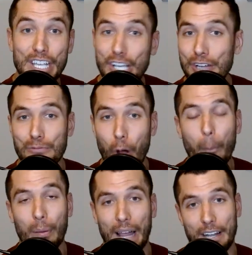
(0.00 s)
good
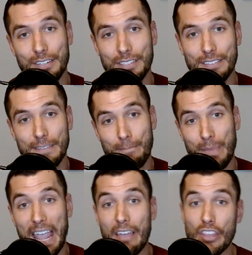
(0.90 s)
role players
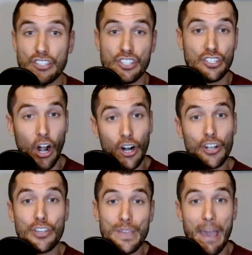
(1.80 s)
and the star
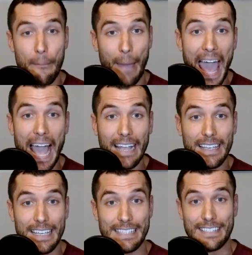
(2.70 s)
you get back
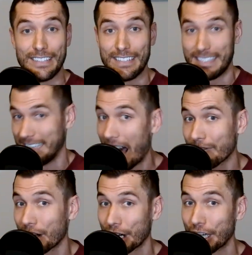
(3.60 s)
is
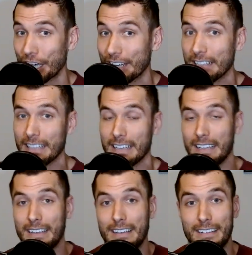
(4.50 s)
not very good,
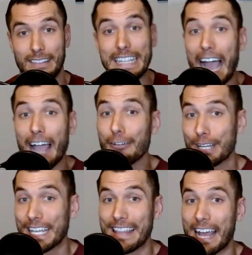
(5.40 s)
like the
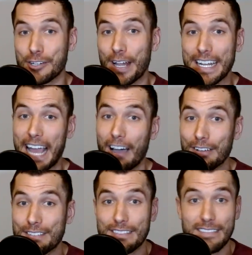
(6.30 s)
irony in that trade now
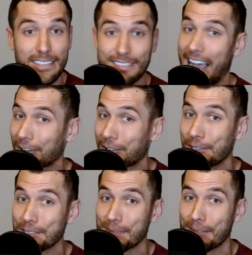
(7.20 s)
is Kyle
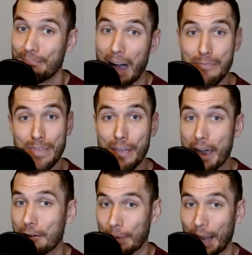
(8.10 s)
Kuzma might be a
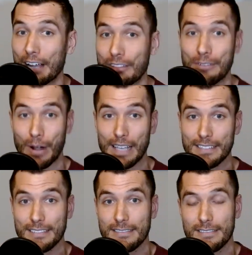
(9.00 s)
better player than
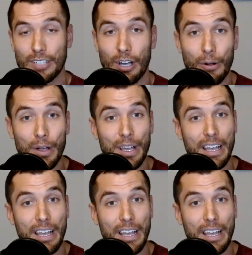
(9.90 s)
Russ. So